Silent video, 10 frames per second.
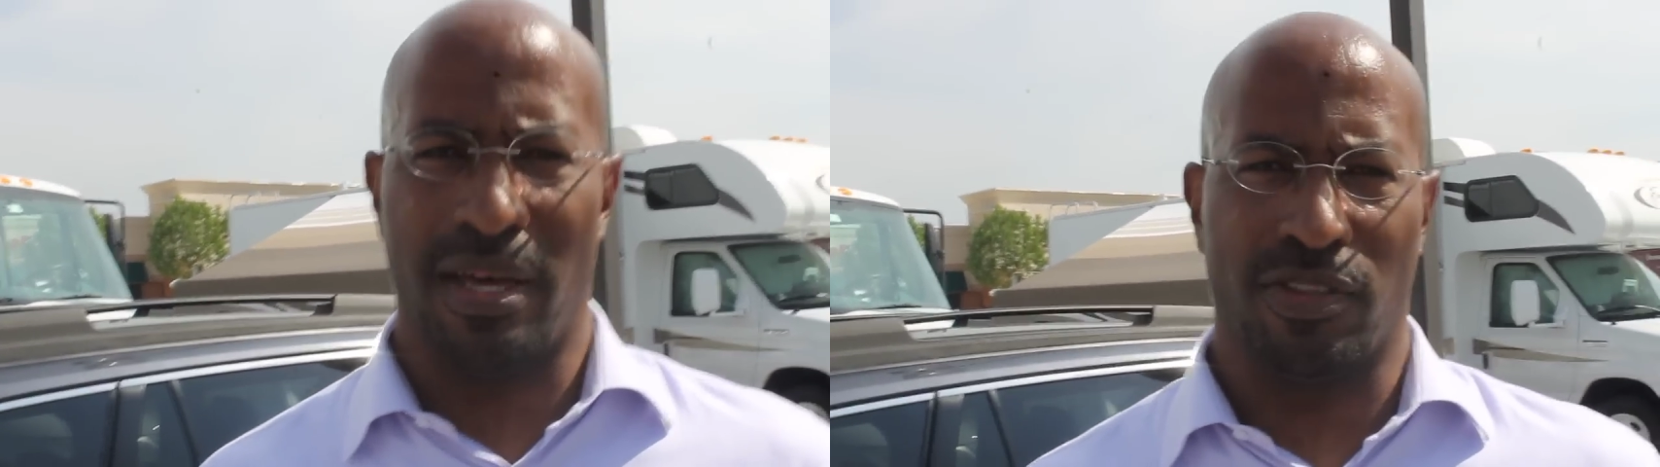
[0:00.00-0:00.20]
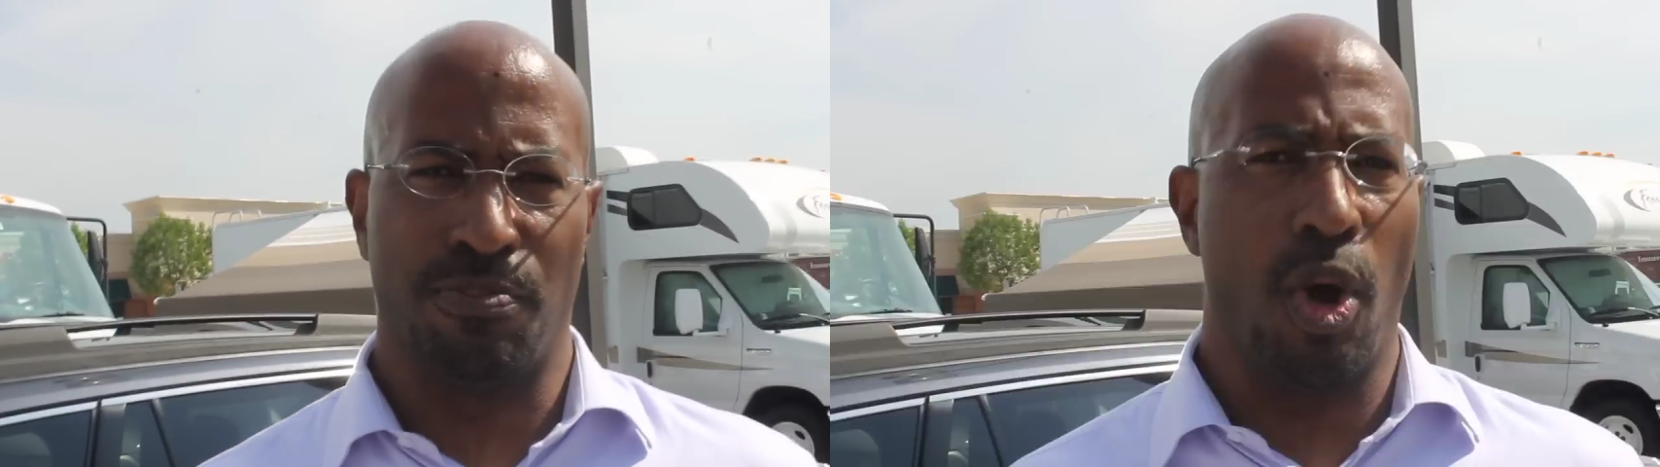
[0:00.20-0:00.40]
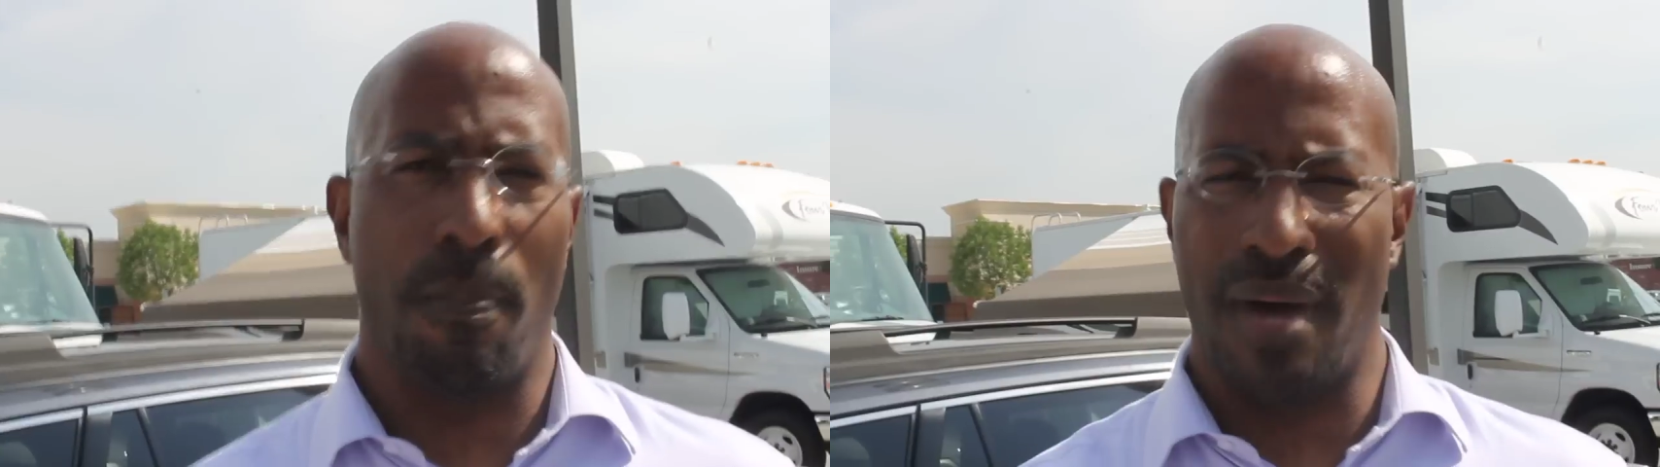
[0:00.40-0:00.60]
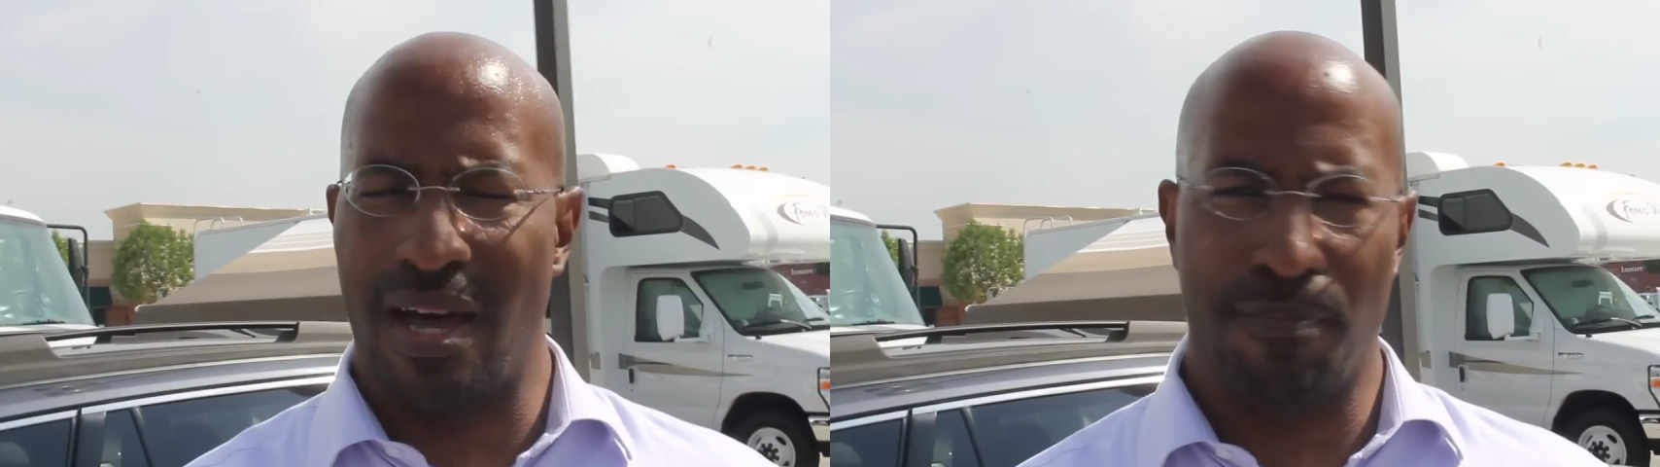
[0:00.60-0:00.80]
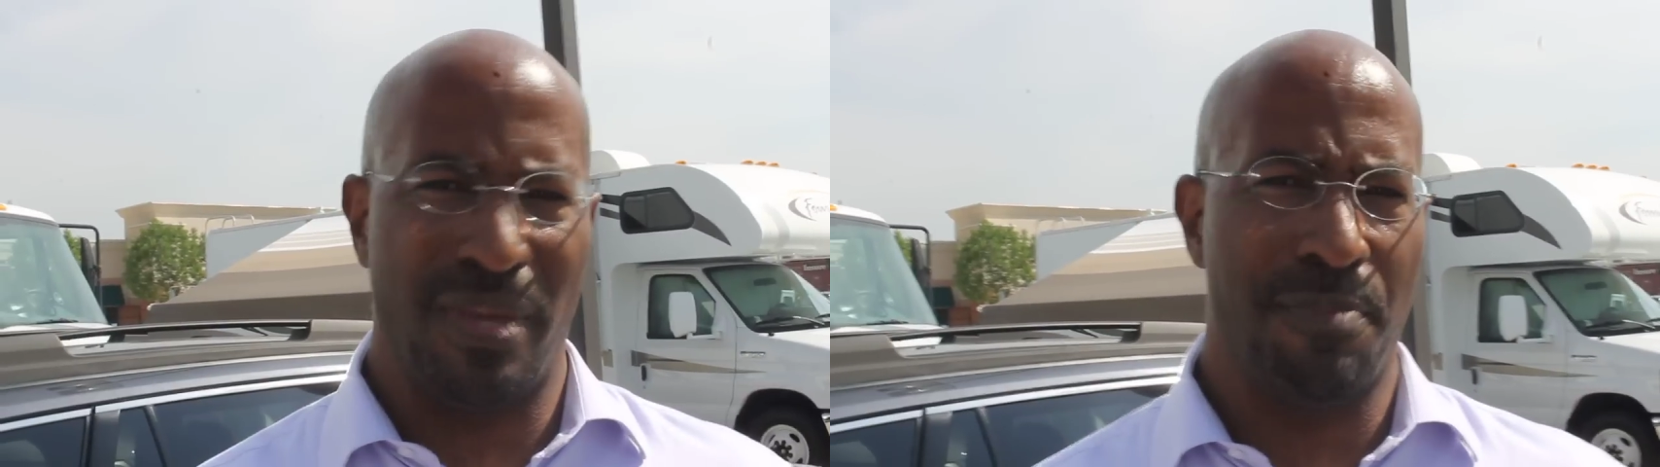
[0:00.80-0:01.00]
smoke
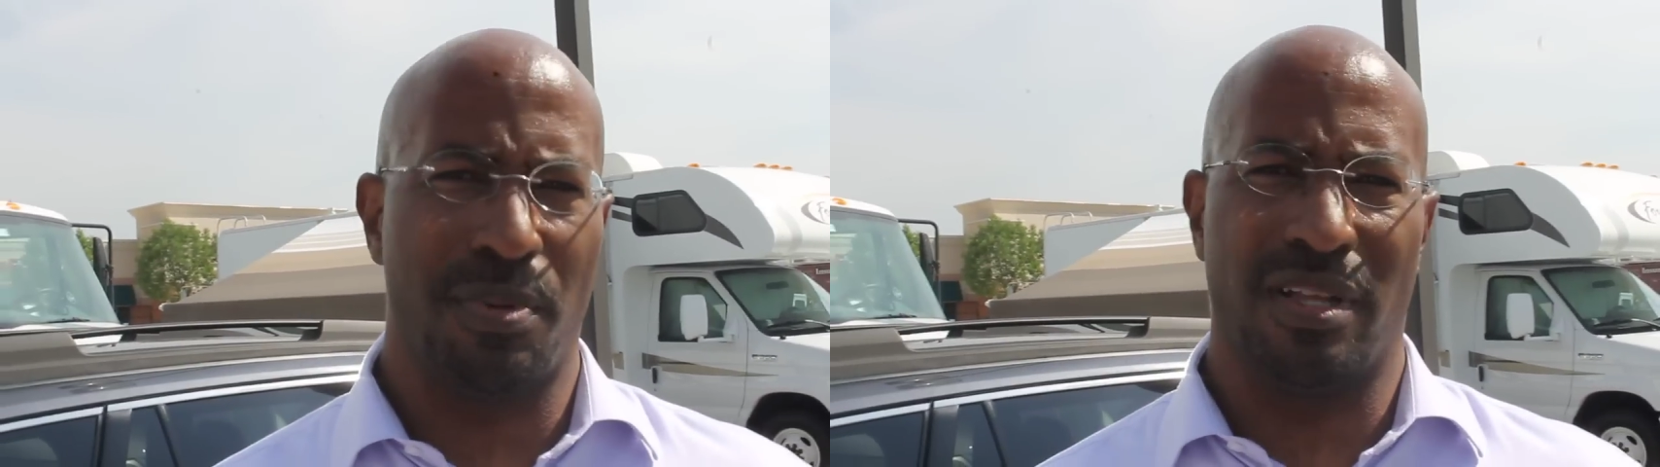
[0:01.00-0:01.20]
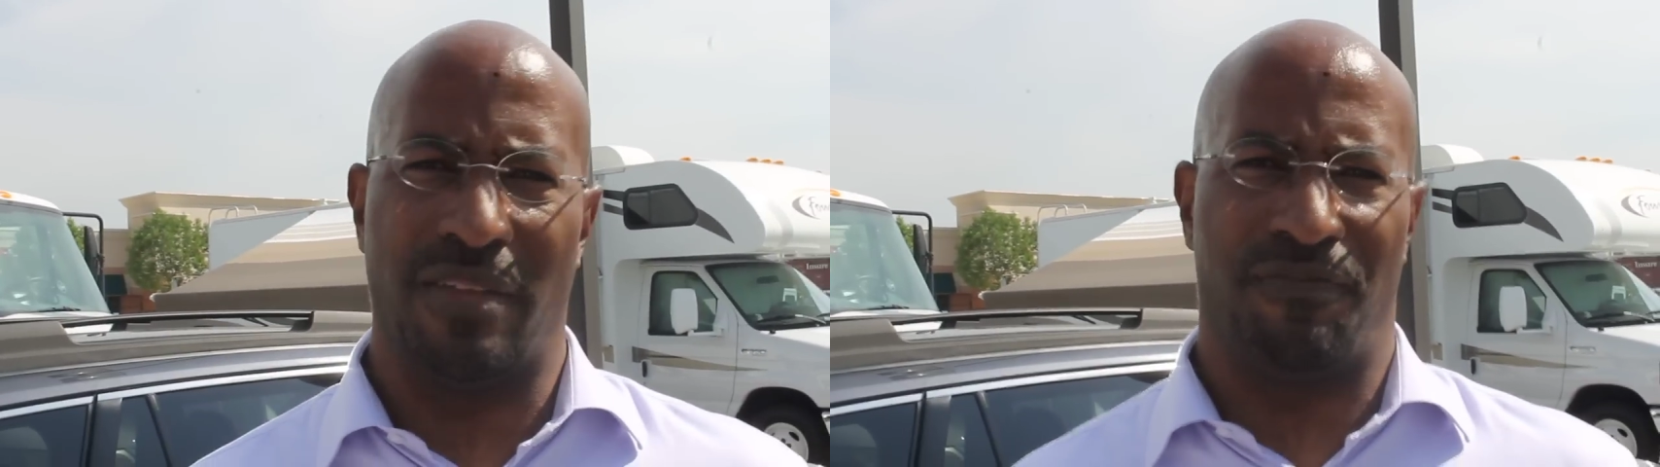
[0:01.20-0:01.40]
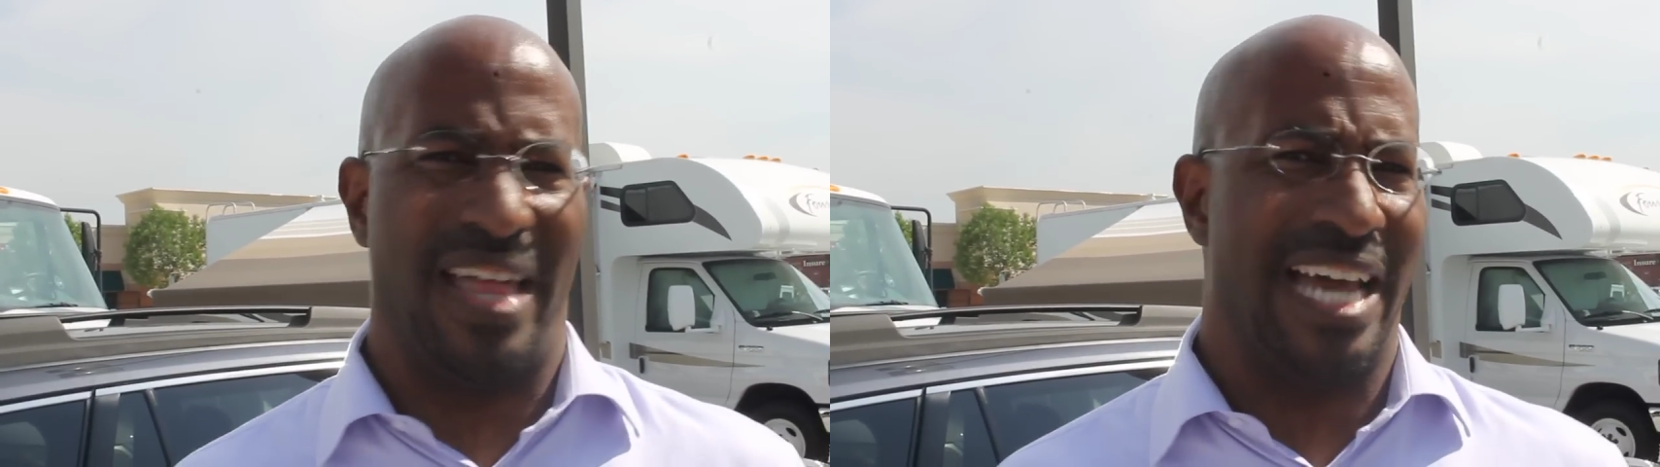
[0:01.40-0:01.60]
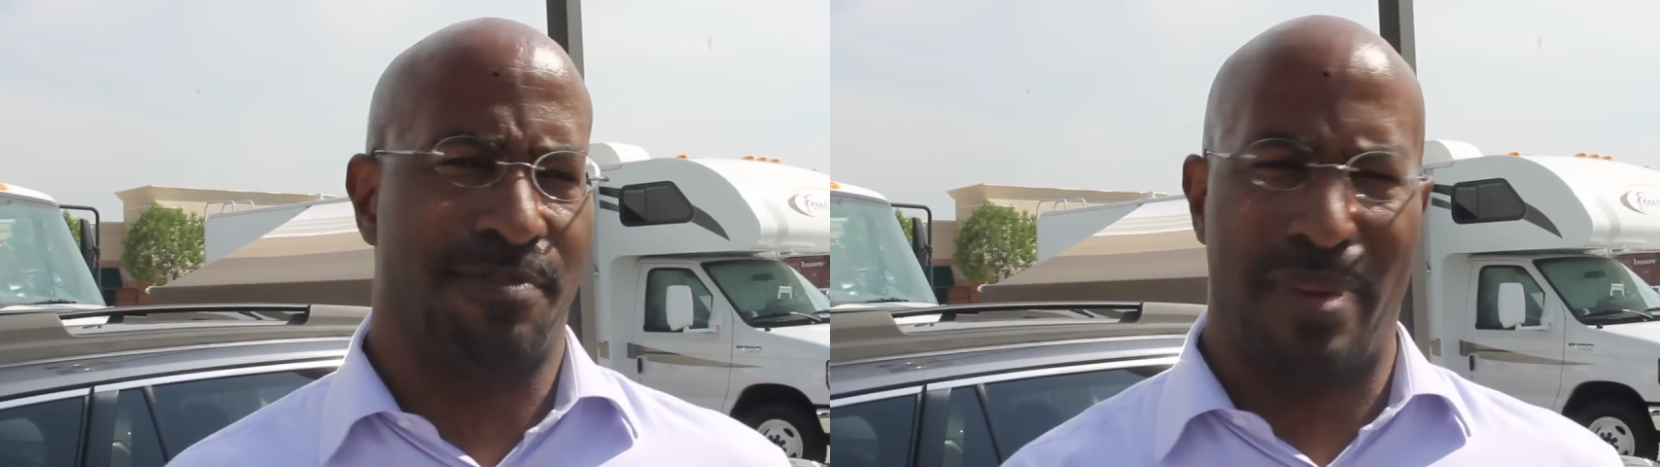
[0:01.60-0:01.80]
bomb people and flash